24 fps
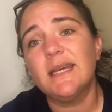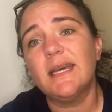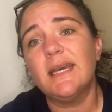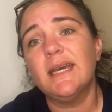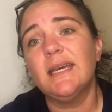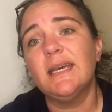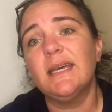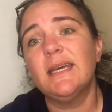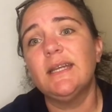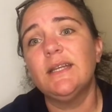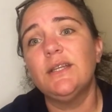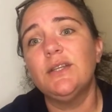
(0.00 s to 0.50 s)

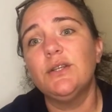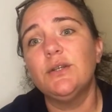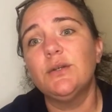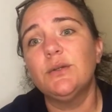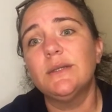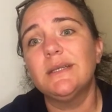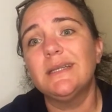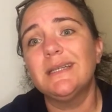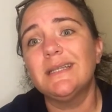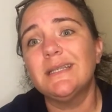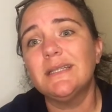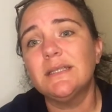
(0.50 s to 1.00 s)
and you
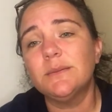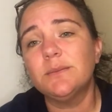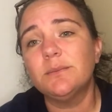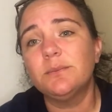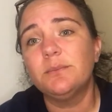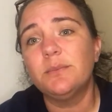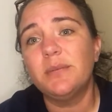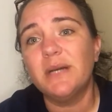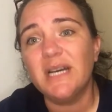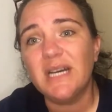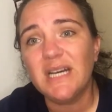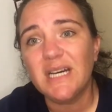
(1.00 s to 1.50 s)
get
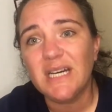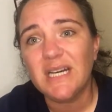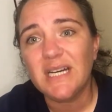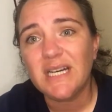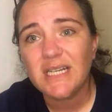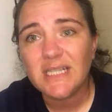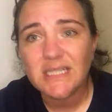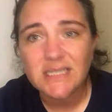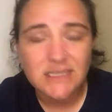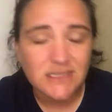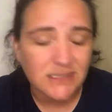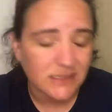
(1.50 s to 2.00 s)

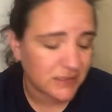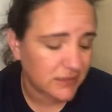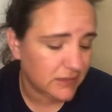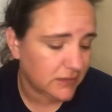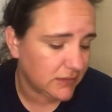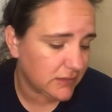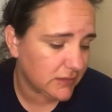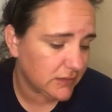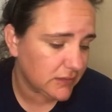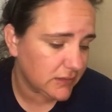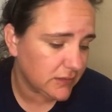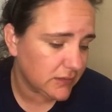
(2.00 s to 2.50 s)
back.
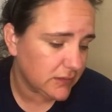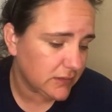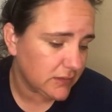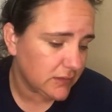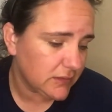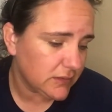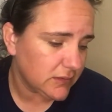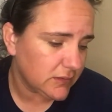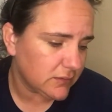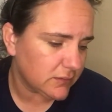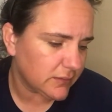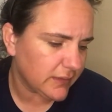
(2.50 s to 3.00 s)

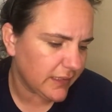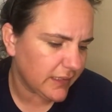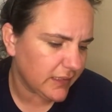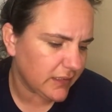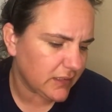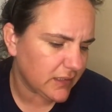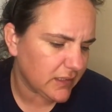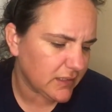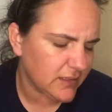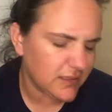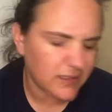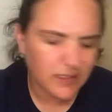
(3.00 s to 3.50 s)
Wait,
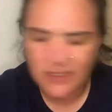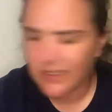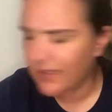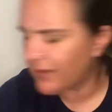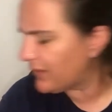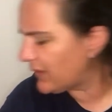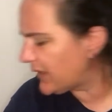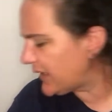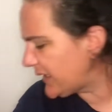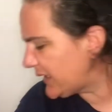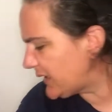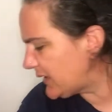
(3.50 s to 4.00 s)
did I say that
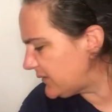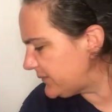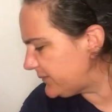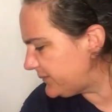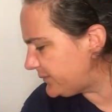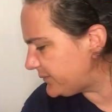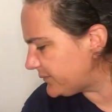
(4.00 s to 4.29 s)
right?